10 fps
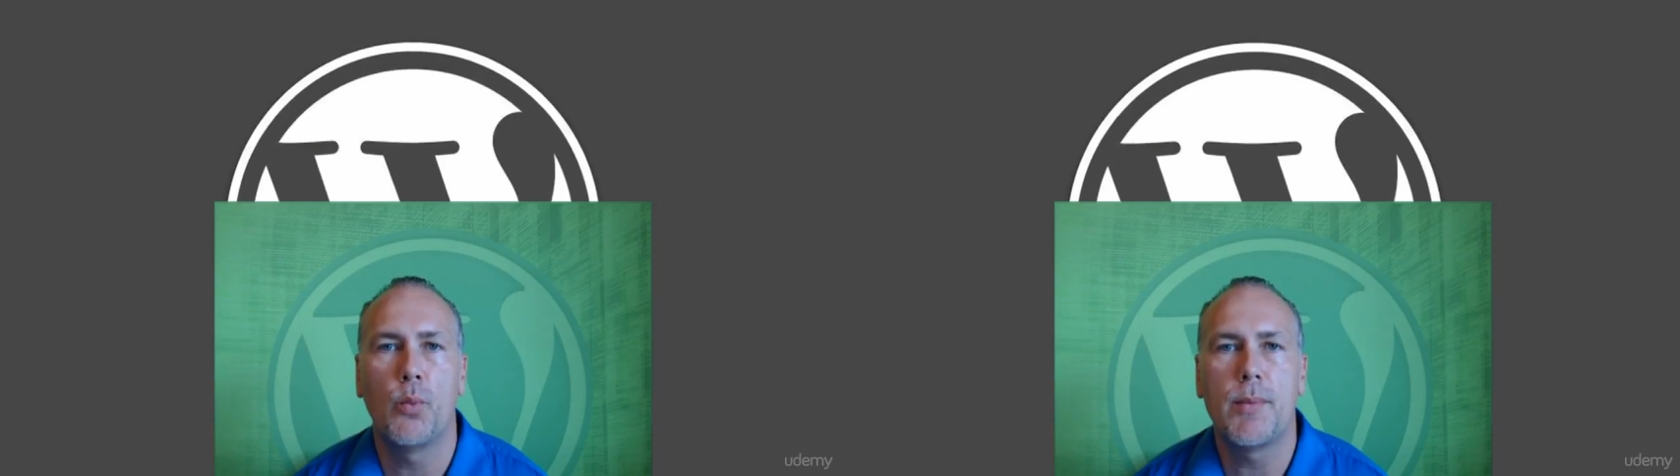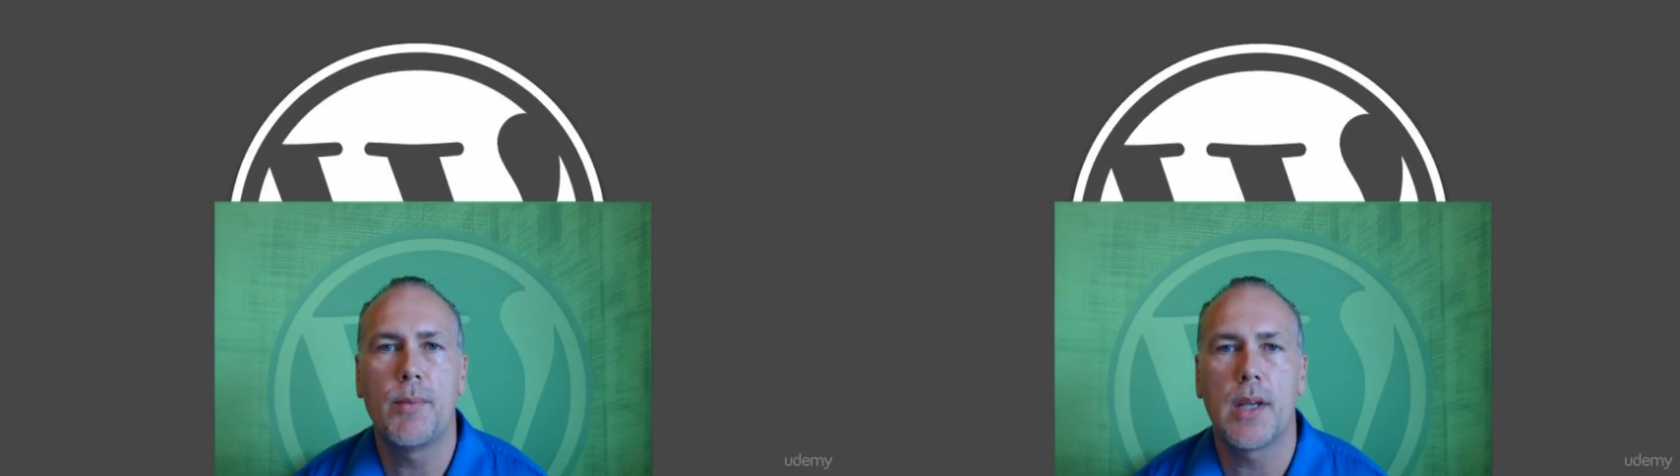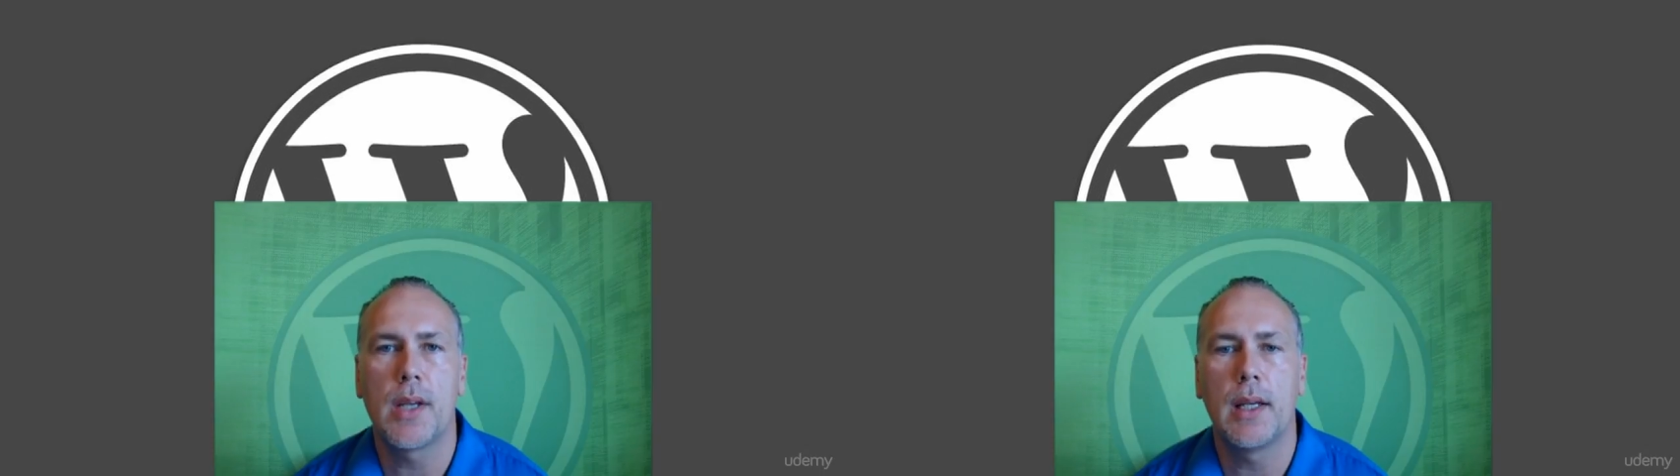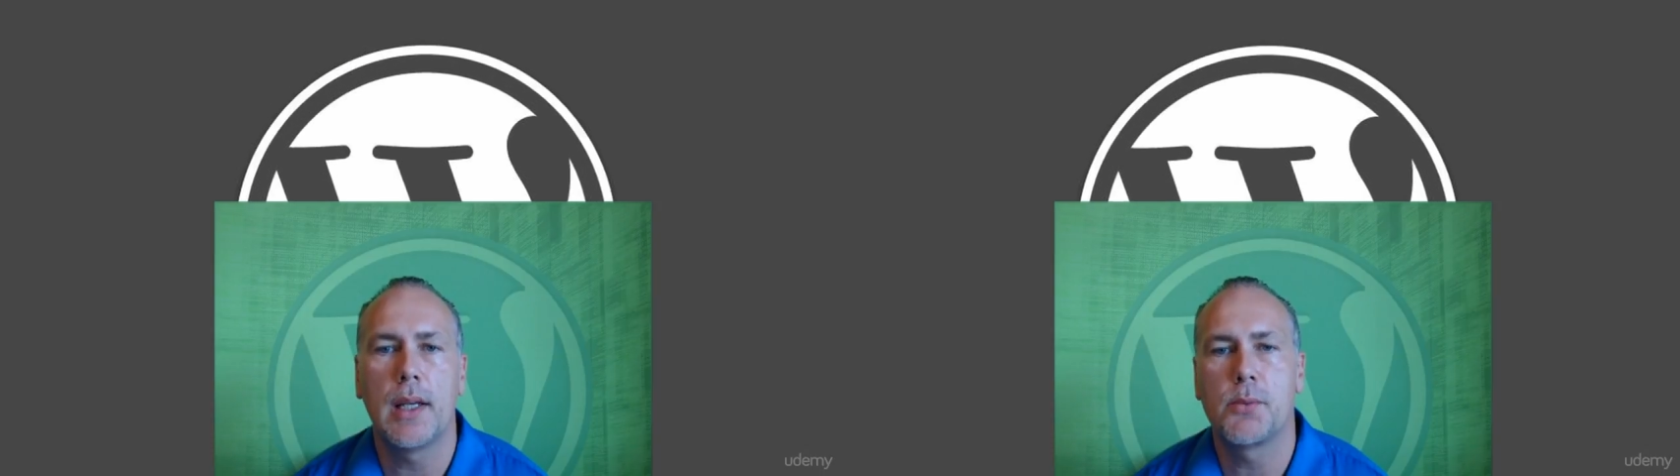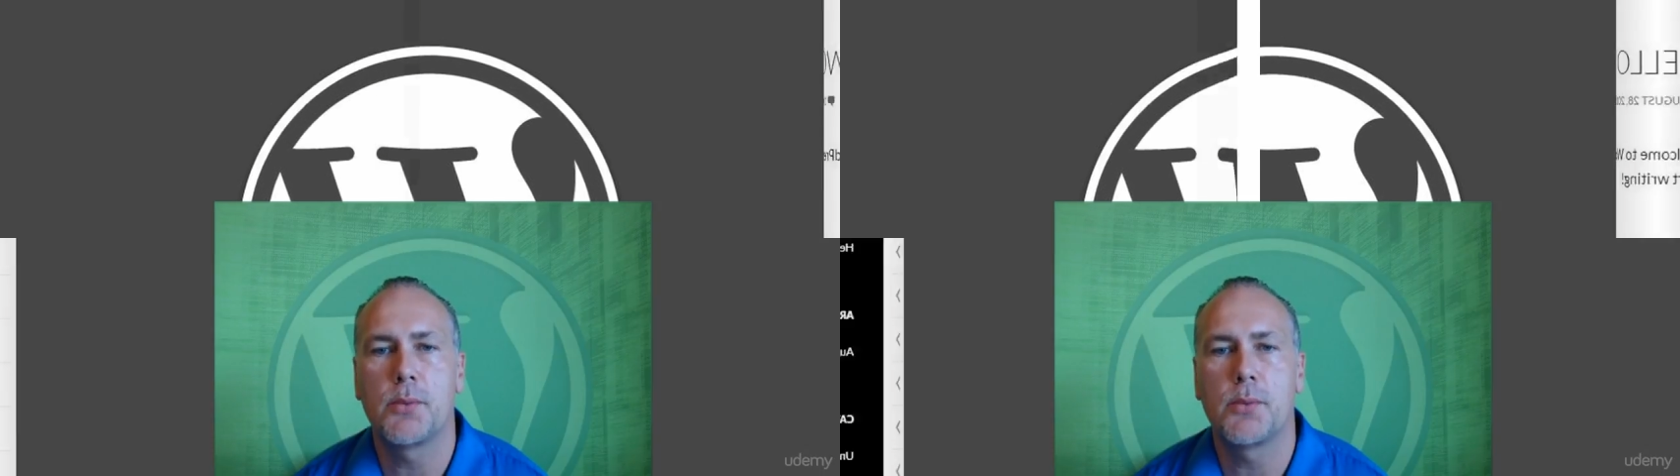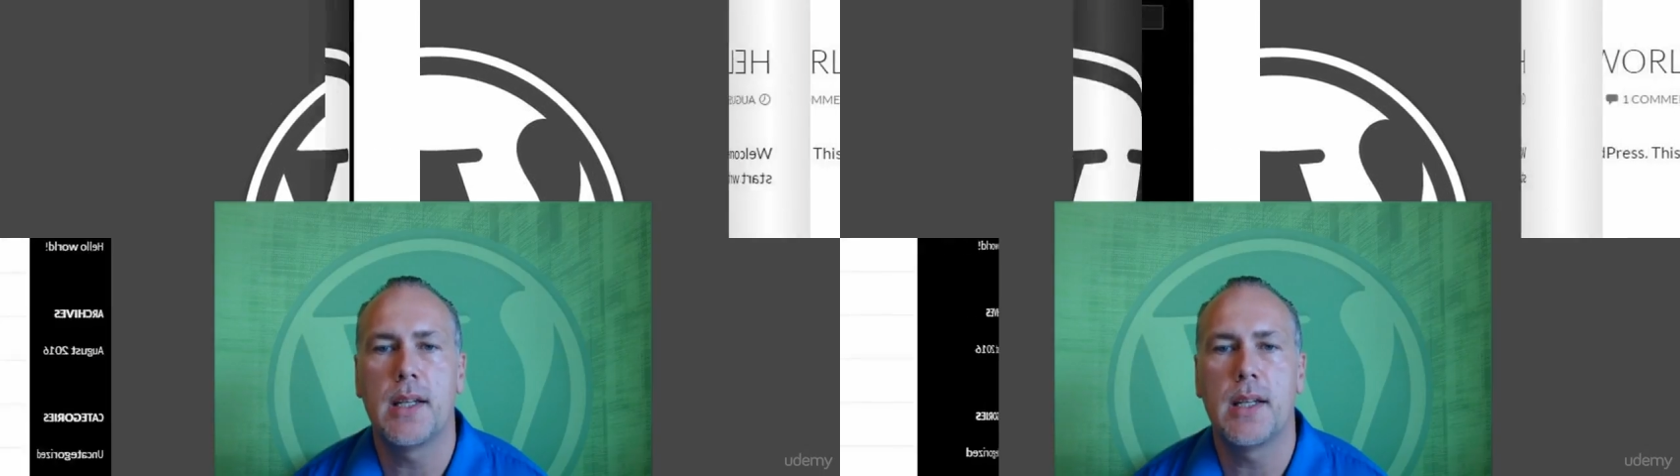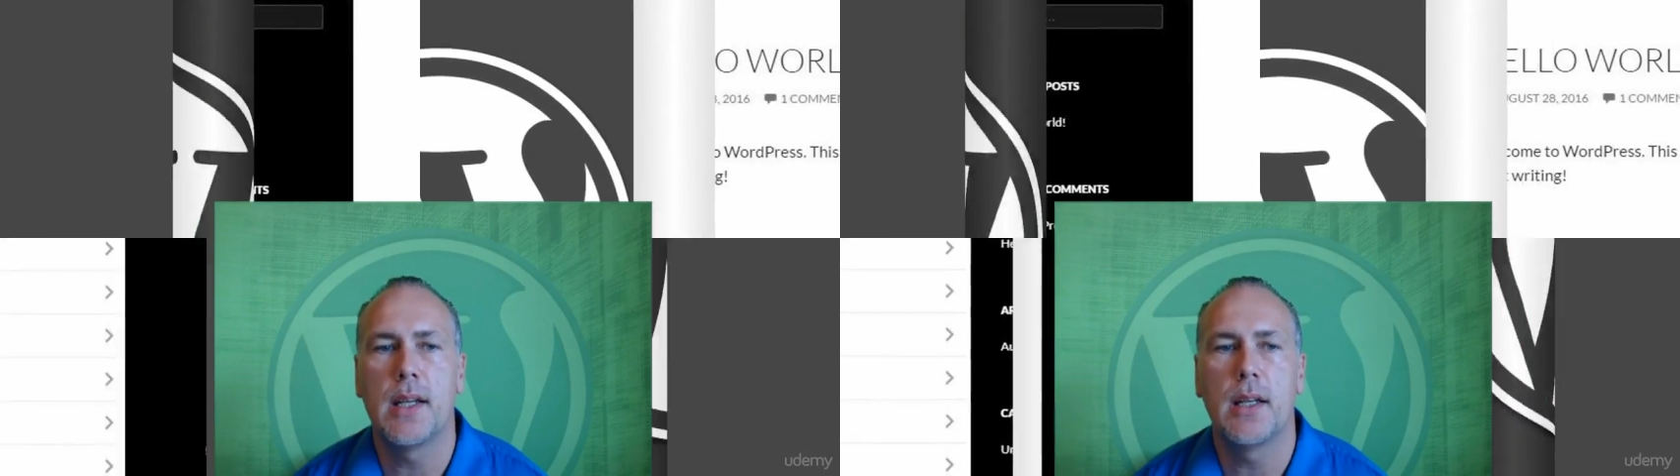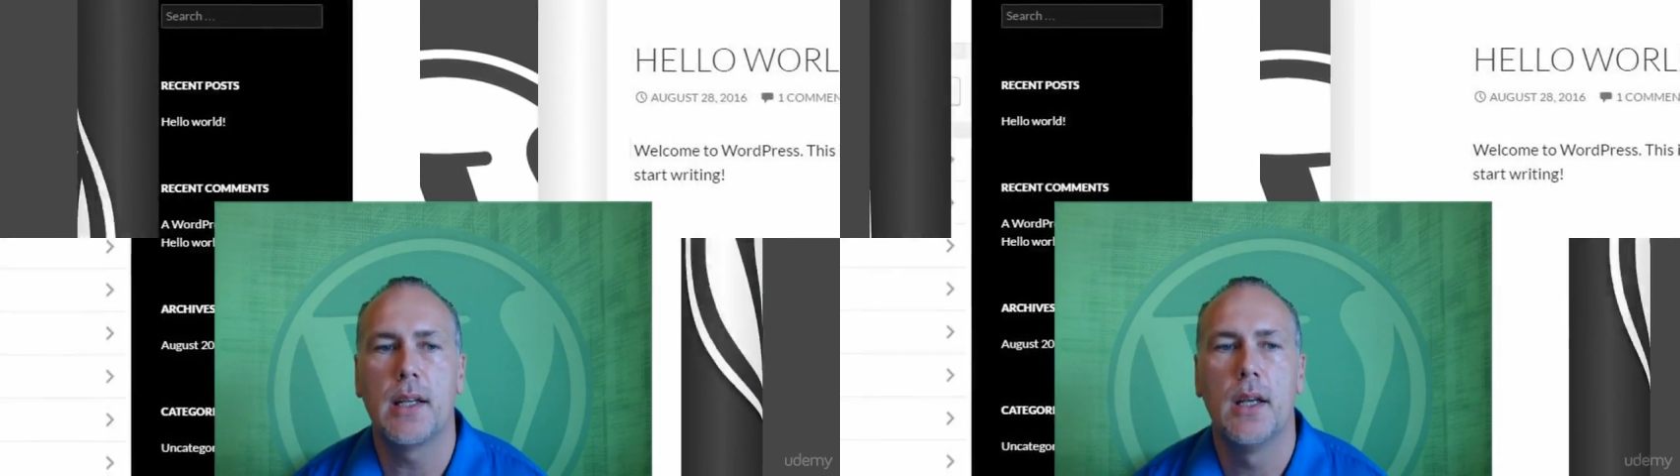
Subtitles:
website is presented.